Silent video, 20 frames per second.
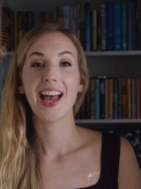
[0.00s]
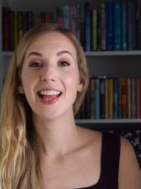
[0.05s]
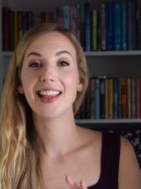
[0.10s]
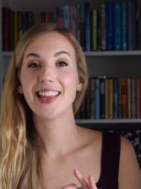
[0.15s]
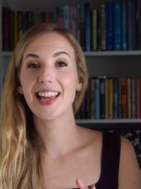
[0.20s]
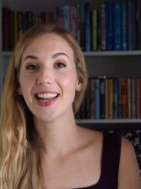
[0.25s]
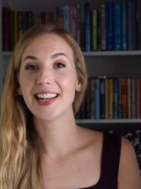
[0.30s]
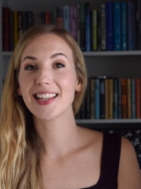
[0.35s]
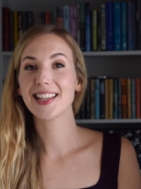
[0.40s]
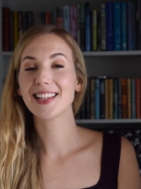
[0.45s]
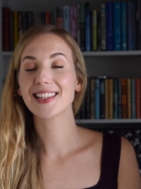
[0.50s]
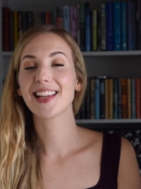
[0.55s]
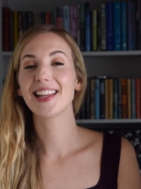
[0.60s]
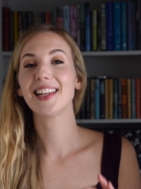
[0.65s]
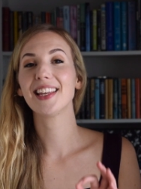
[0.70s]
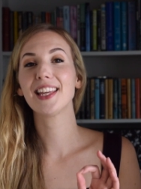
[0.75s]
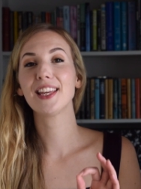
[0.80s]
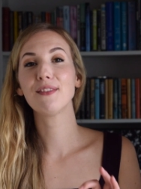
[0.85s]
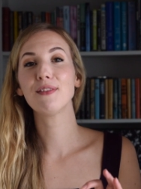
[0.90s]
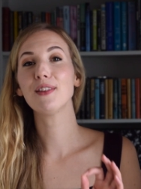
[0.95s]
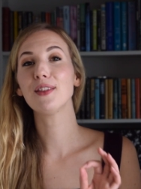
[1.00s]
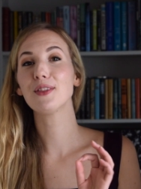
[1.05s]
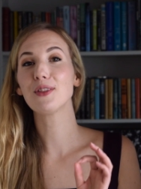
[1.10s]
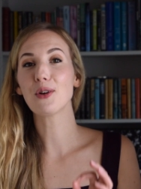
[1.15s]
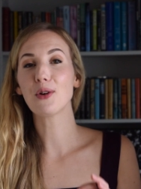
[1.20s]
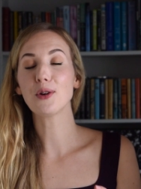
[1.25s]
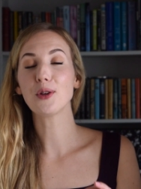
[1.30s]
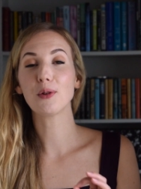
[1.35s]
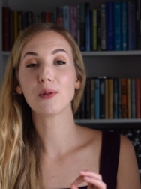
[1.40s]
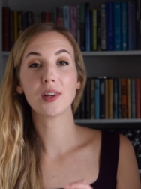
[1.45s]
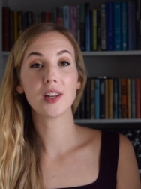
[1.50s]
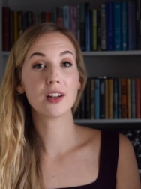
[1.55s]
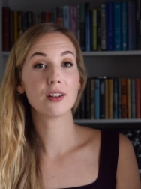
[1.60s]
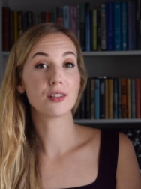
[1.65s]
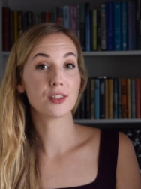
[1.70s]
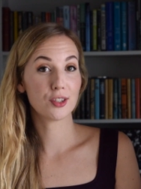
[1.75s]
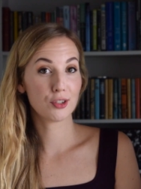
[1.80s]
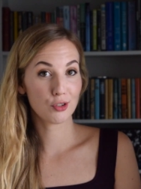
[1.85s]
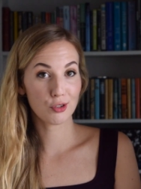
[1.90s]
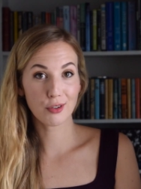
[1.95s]
and that is that even though your ear
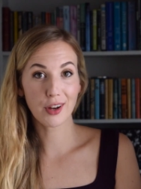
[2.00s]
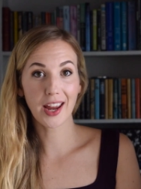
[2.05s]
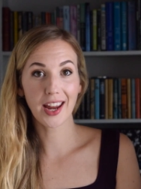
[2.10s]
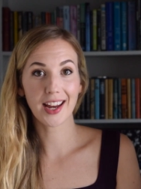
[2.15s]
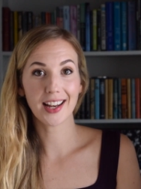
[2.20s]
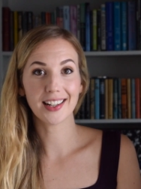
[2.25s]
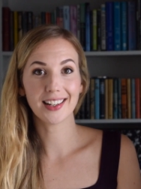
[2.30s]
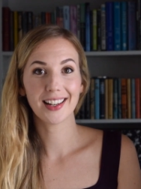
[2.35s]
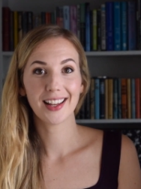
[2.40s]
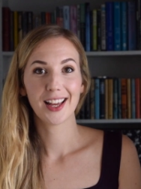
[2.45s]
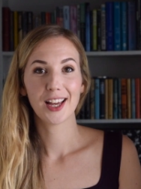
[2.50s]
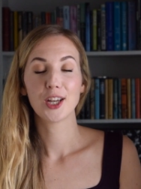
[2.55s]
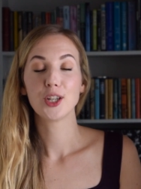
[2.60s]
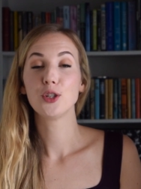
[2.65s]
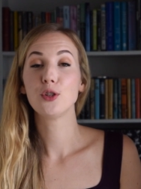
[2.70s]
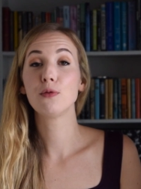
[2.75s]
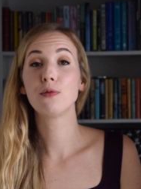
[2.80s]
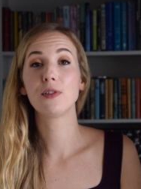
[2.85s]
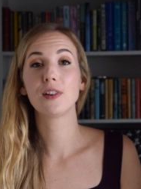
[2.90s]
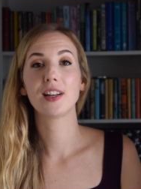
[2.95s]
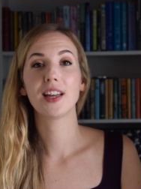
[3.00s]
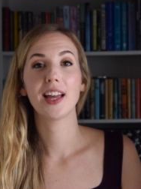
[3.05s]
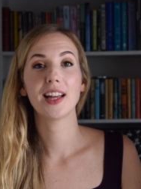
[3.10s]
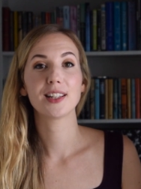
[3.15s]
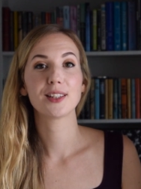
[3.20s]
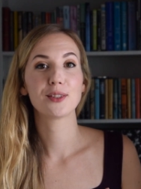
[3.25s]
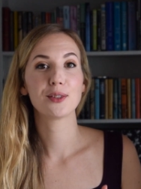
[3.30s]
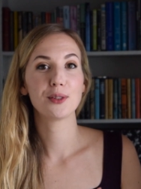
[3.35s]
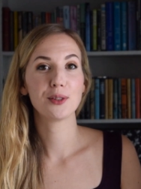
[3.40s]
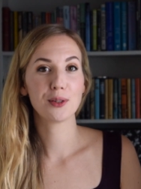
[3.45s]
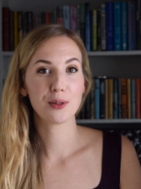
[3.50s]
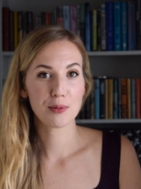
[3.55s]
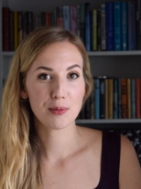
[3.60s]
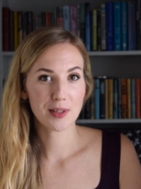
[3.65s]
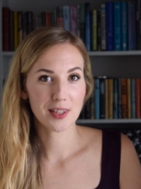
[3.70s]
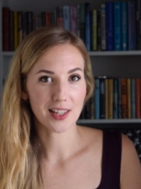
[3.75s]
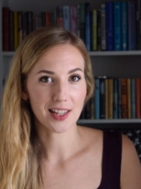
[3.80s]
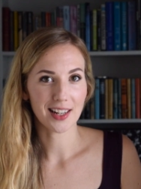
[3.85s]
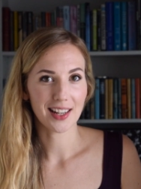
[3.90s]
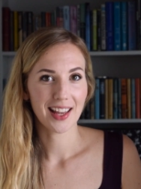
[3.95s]
is trained, you forget to
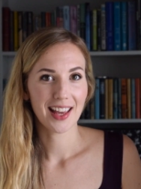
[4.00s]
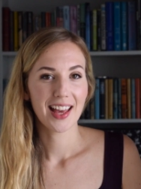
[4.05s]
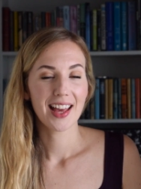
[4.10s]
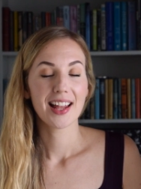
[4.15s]
use it.